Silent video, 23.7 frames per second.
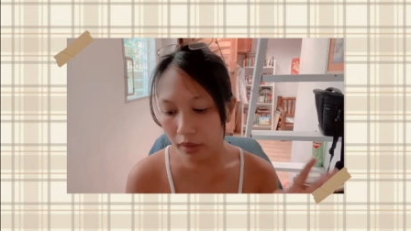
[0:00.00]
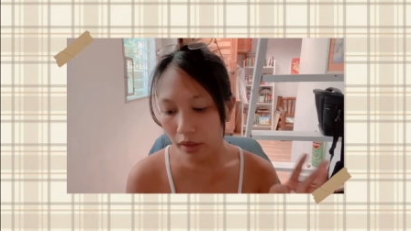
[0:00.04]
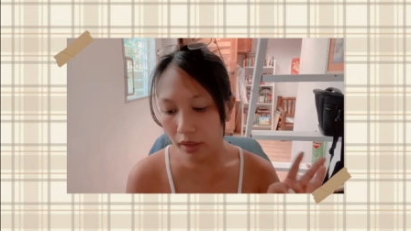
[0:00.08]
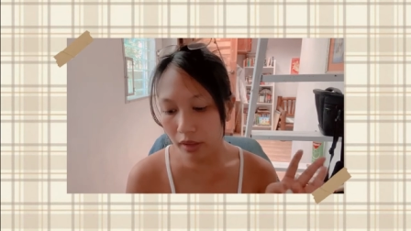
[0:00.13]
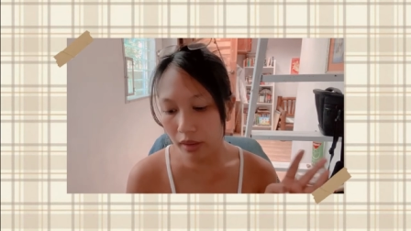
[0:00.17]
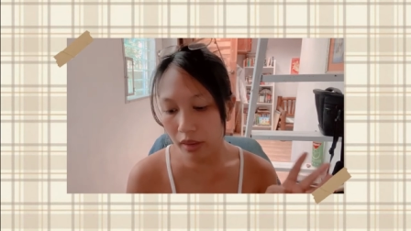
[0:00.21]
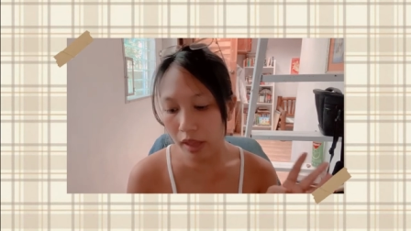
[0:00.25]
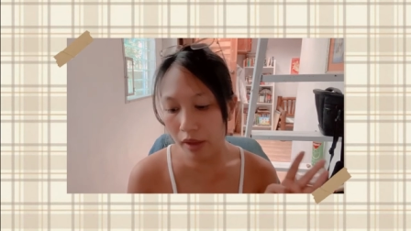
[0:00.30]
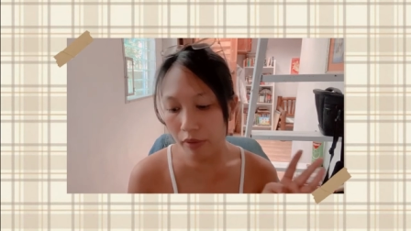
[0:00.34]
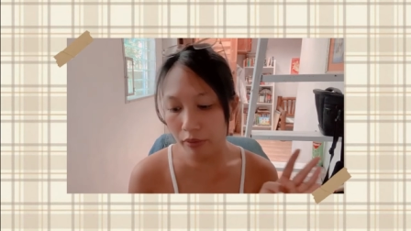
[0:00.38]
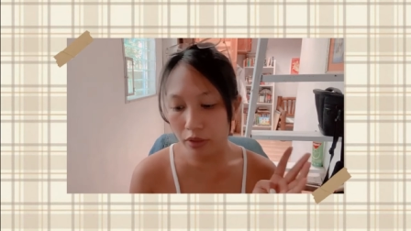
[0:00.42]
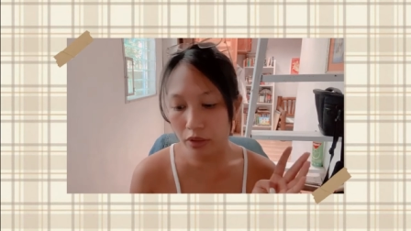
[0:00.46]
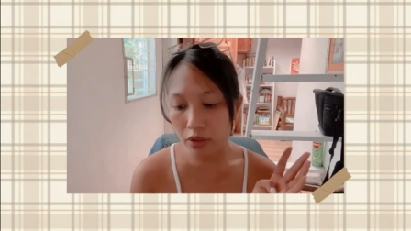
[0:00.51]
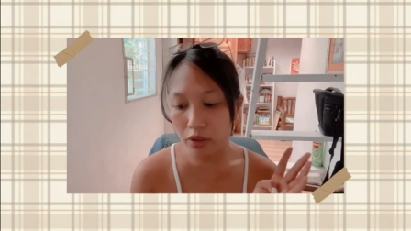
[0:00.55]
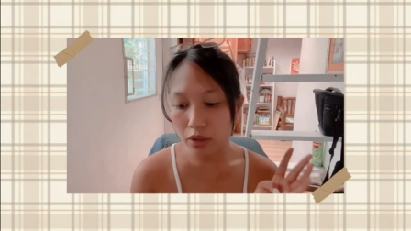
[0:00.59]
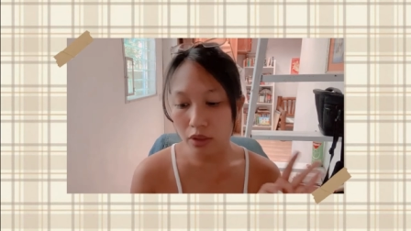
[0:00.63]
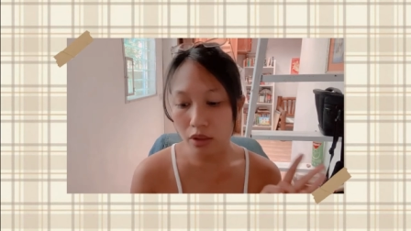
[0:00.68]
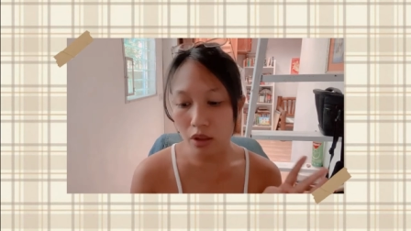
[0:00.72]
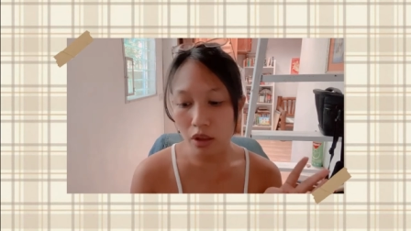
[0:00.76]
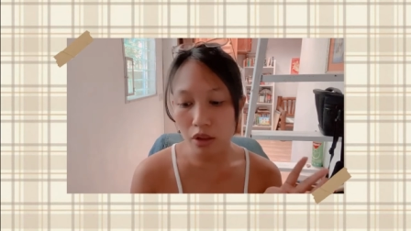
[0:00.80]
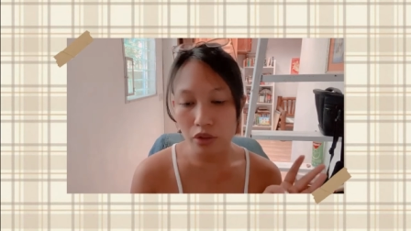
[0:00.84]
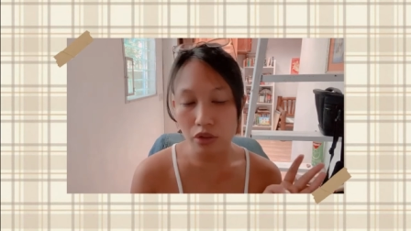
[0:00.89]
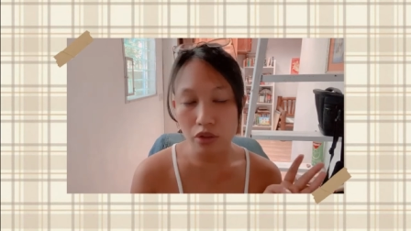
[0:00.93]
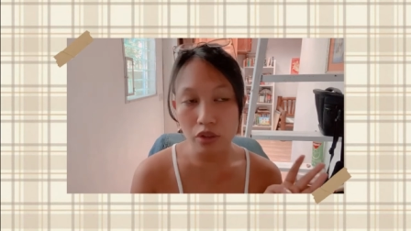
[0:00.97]
The
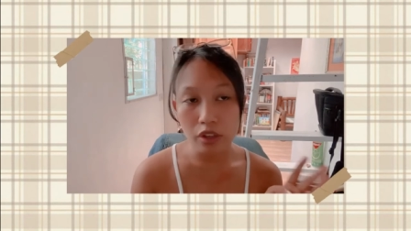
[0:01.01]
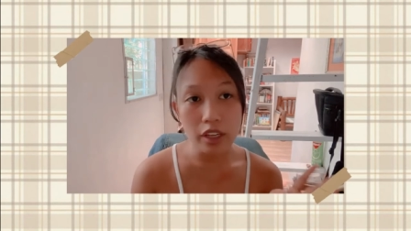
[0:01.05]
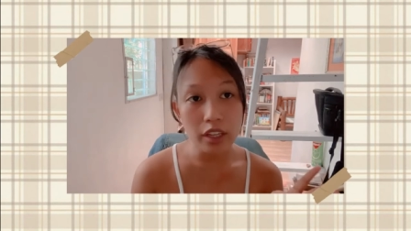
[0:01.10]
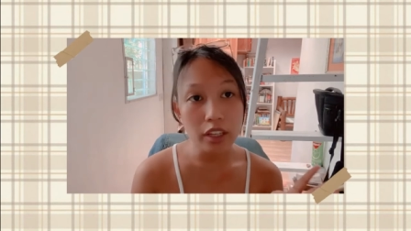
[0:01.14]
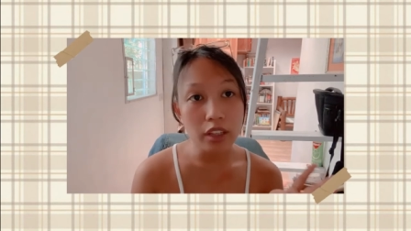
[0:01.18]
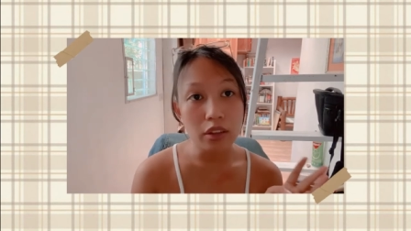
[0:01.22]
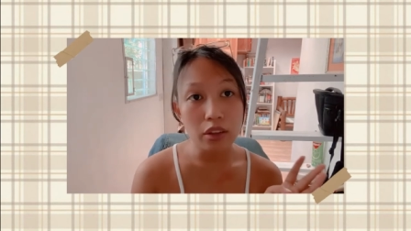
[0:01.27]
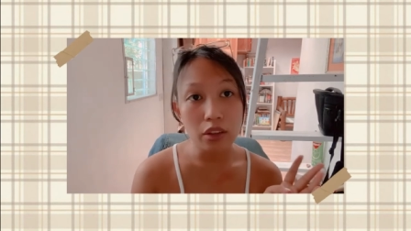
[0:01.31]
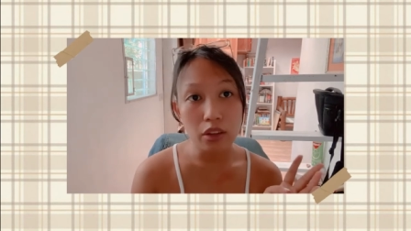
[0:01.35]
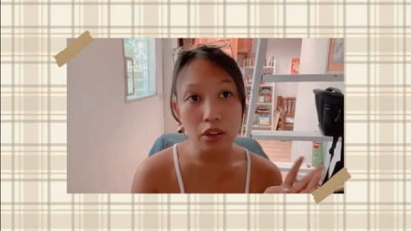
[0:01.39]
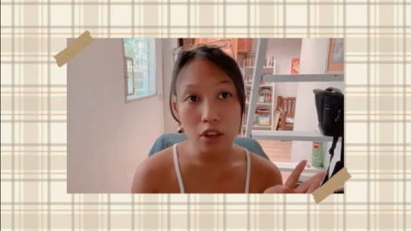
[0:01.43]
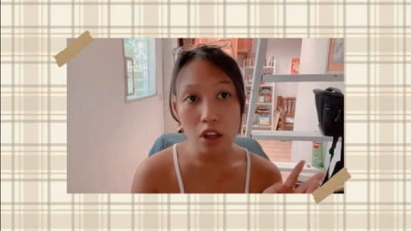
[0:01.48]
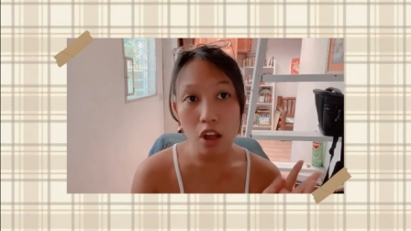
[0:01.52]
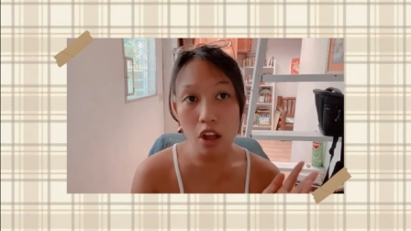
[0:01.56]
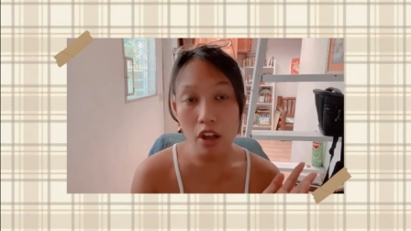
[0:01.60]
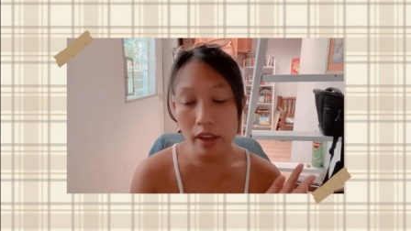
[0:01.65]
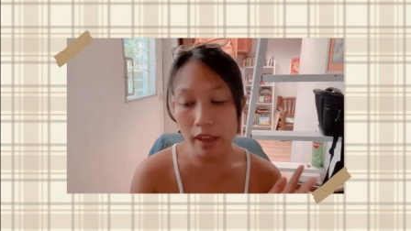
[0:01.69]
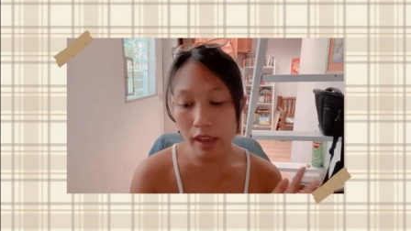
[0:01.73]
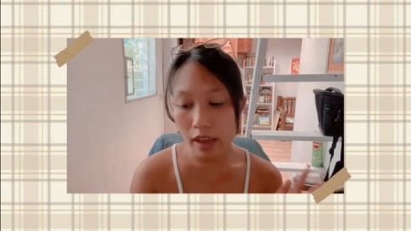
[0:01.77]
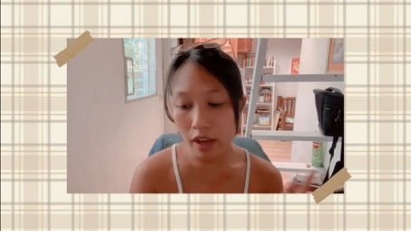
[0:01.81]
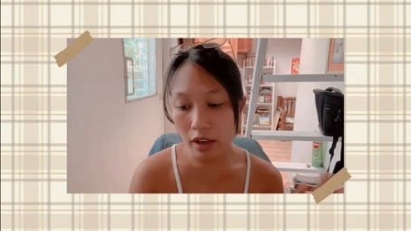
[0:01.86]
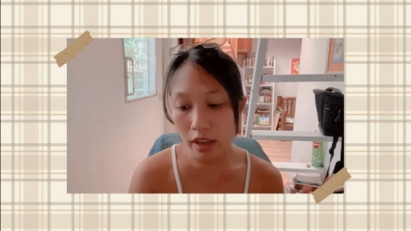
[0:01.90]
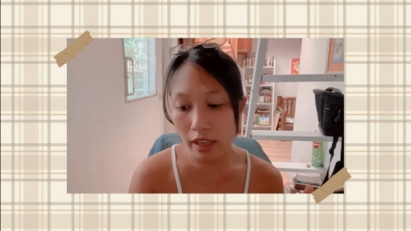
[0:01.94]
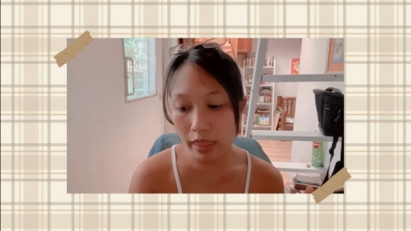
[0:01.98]
Devil's Logic, The Long
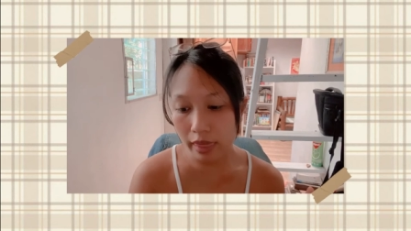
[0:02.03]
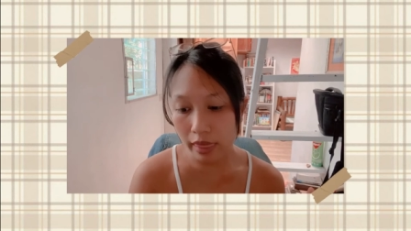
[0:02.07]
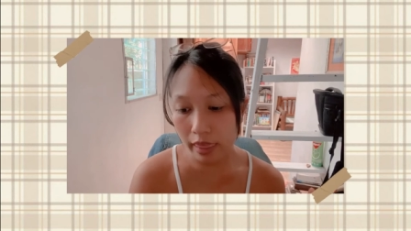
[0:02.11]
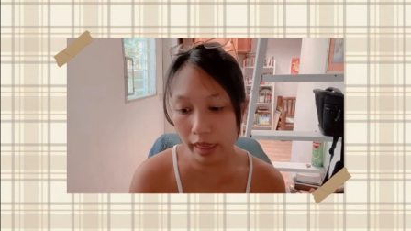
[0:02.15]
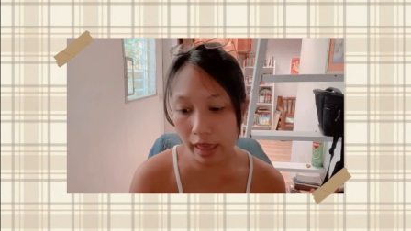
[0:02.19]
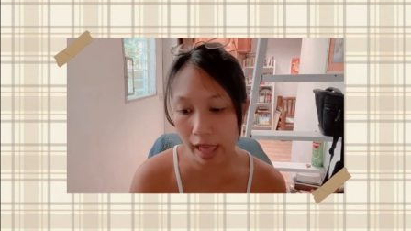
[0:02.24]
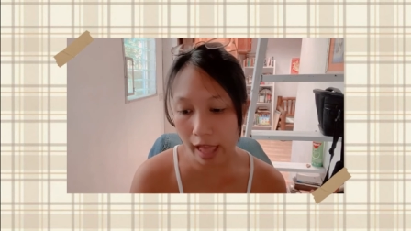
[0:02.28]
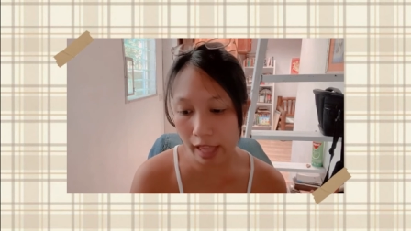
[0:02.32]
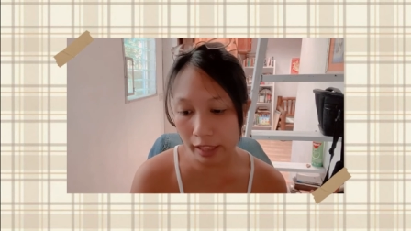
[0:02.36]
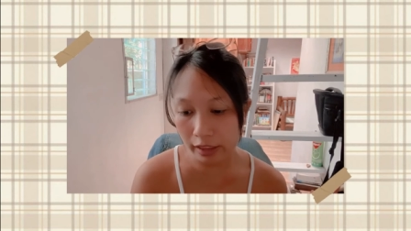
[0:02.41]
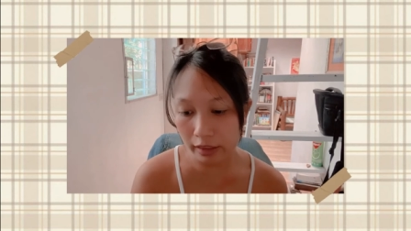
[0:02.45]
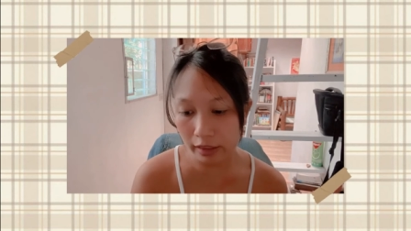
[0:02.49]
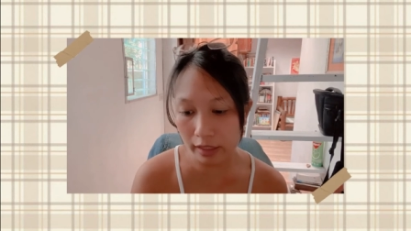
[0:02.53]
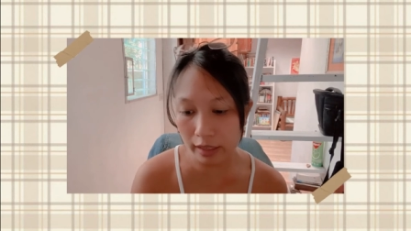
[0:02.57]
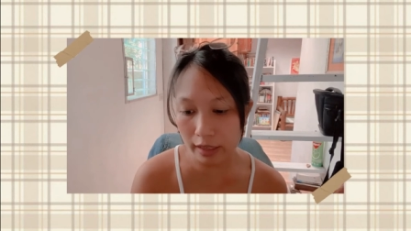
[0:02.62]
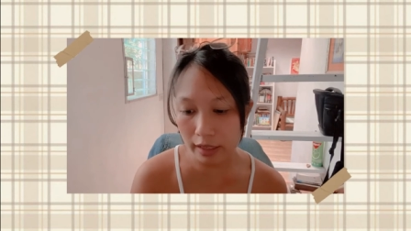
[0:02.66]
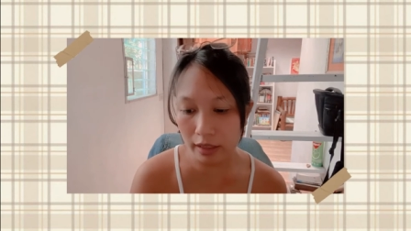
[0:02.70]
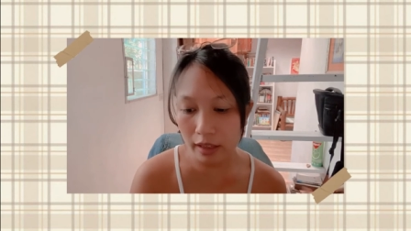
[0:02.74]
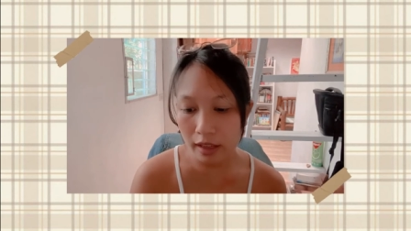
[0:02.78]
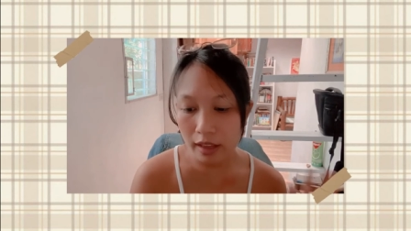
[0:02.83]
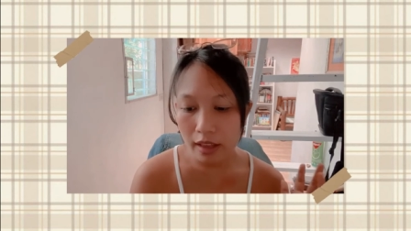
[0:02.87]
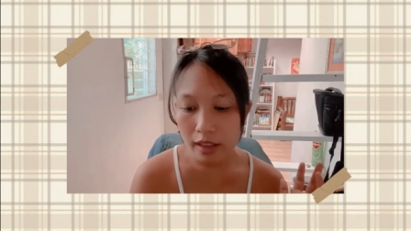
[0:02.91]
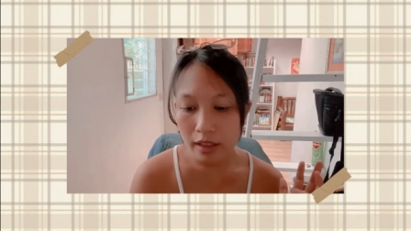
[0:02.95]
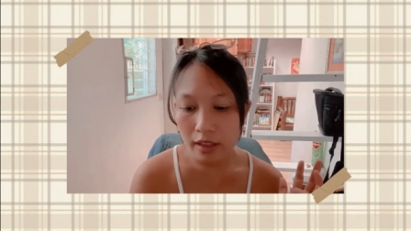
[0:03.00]
Hair in the Attic,